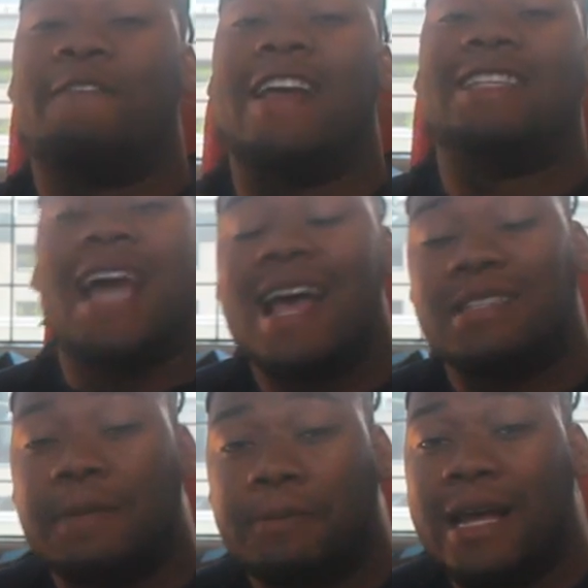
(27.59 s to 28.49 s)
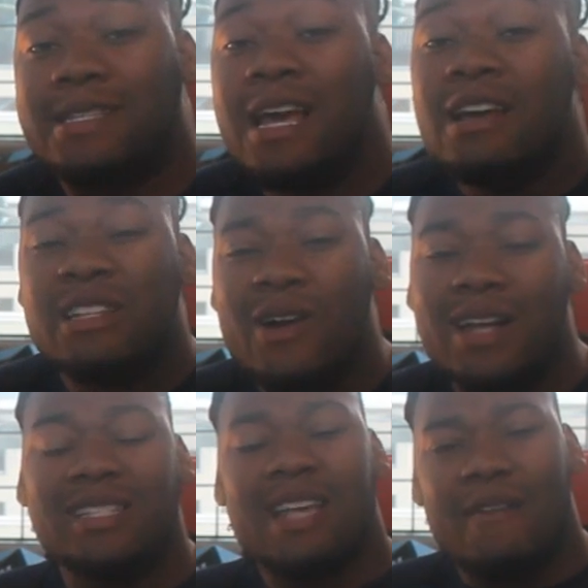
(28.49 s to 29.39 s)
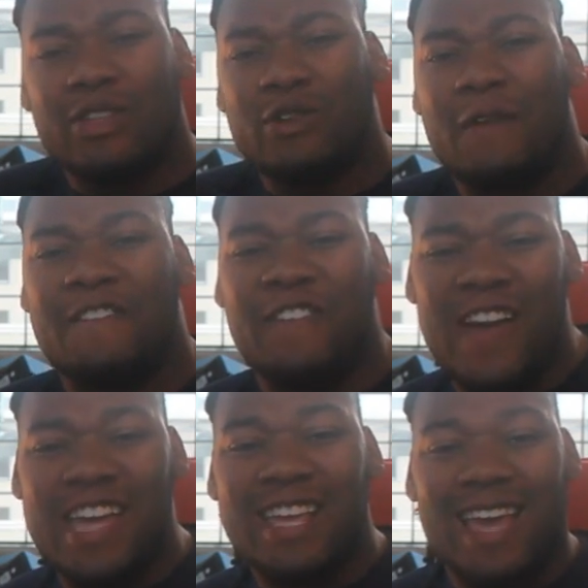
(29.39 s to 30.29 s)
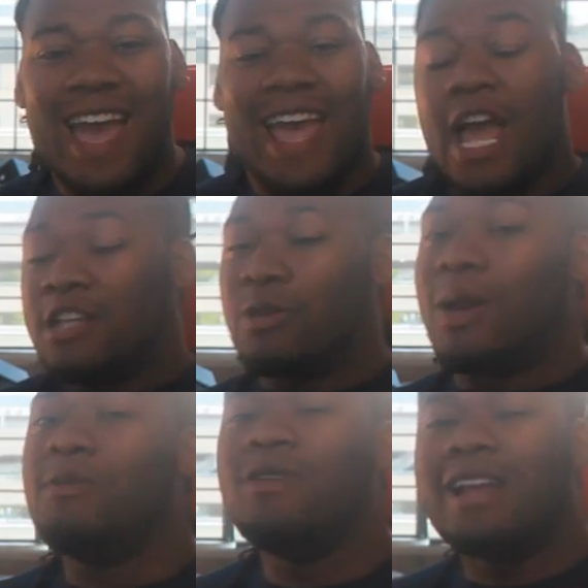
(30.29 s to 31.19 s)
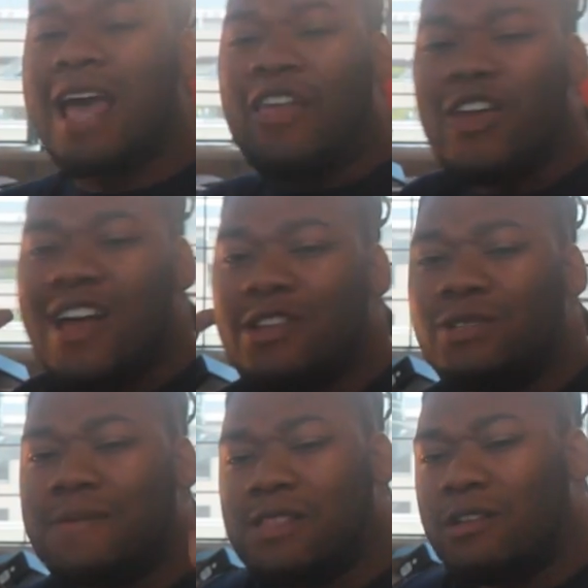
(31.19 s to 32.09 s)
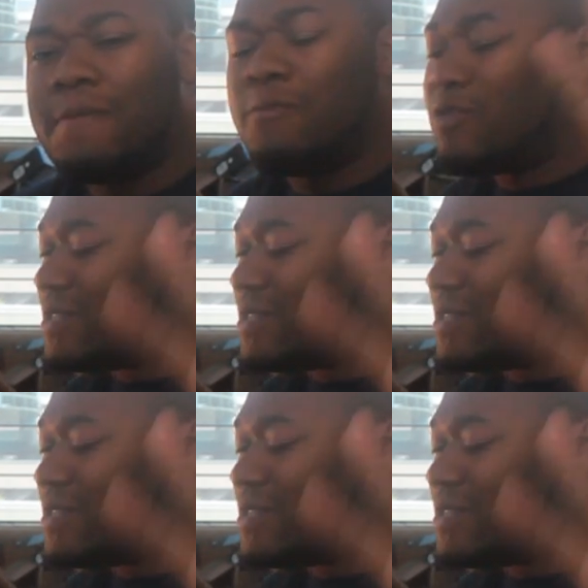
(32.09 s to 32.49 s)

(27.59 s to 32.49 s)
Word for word: a fantastic place to go and just have a little vacay. So what I'm doing today, I thought I'd do something a little bit more